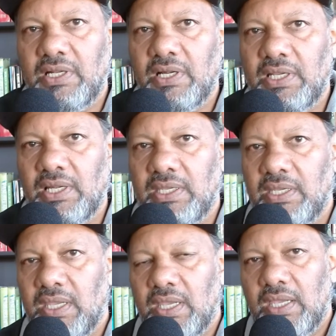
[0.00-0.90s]
clearly
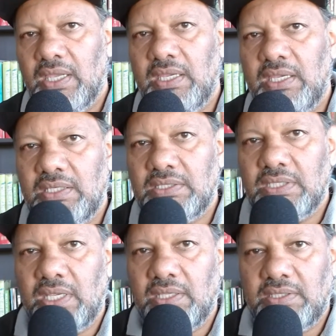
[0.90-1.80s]
is
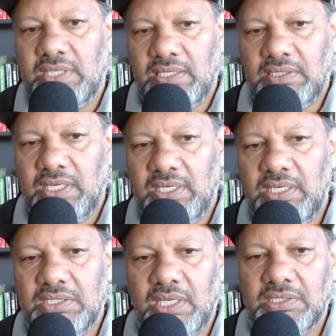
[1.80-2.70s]
that there is
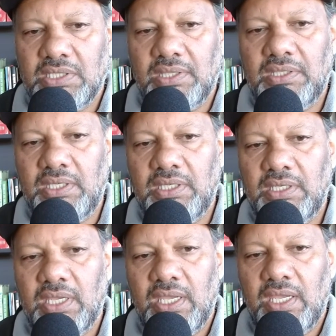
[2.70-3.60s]
such a thing
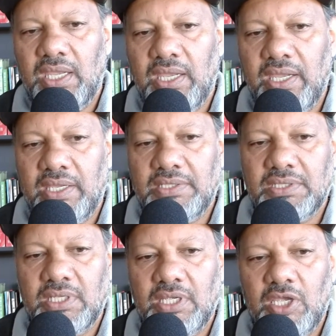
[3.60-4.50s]
as
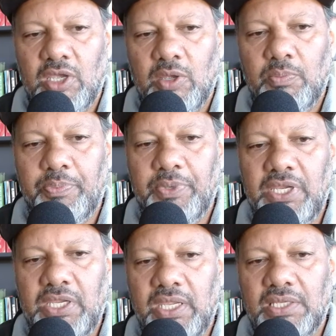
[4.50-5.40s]

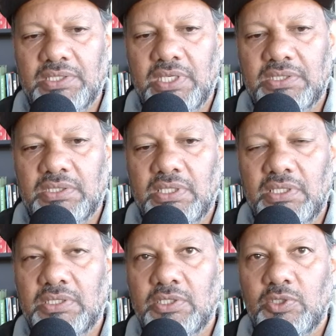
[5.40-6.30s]

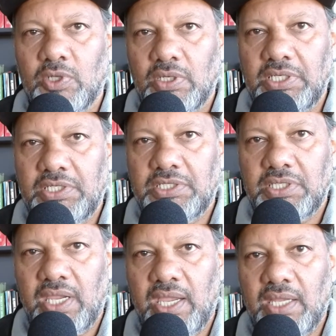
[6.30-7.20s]
pre-existent knowledge
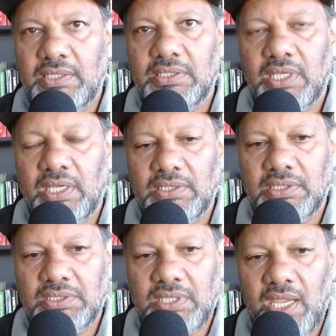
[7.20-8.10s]
and
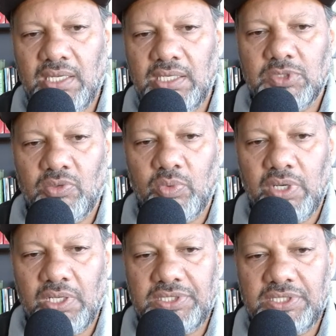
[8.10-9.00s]
understanding. The
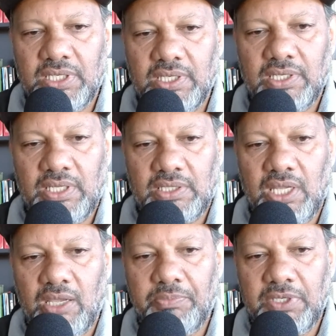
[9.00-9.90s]
words here that
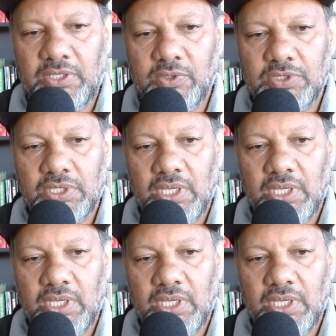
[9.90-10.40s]
are being used